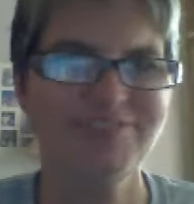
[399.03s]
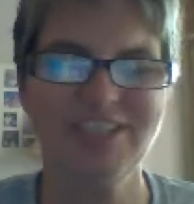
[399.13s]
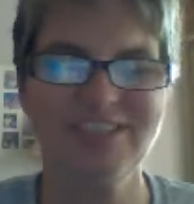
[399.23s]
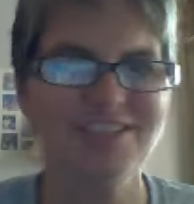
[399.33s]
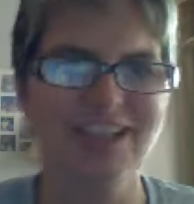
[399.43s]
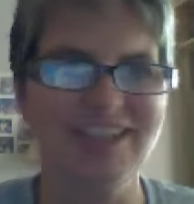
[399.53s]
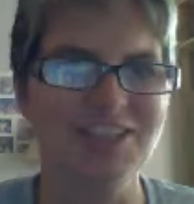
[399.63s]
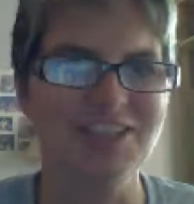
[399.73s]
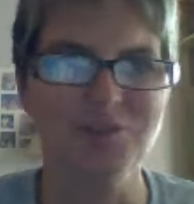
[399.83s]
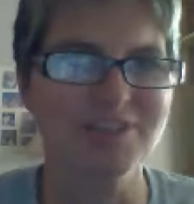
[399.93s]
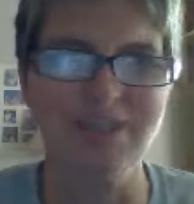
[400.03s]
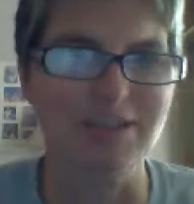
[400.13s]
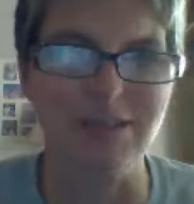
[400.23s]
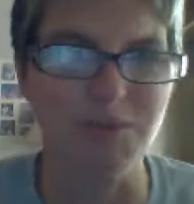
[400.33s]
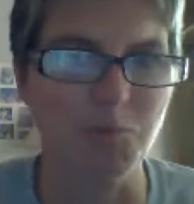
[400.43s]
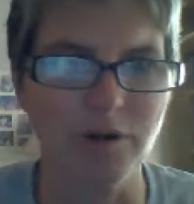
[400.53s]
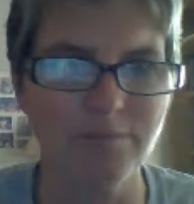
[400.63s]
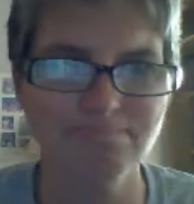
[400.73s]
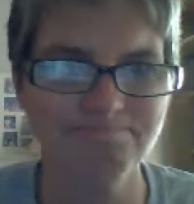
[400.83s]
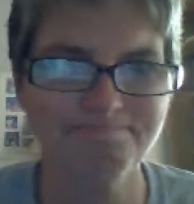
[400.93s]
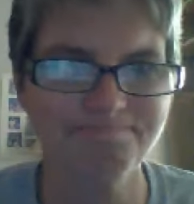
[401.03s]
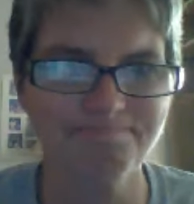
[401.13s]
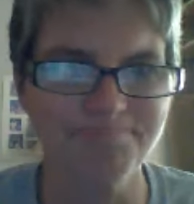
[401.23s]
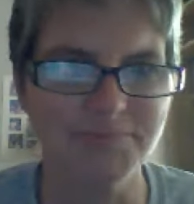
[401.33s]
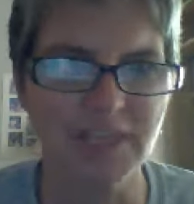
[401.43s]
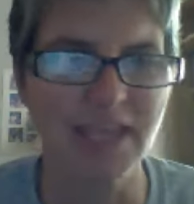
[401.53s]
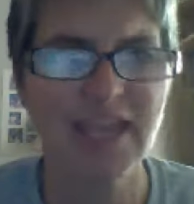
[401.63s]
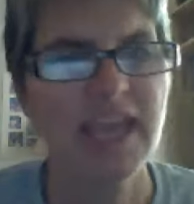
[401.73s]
just not interested anymore. Okay.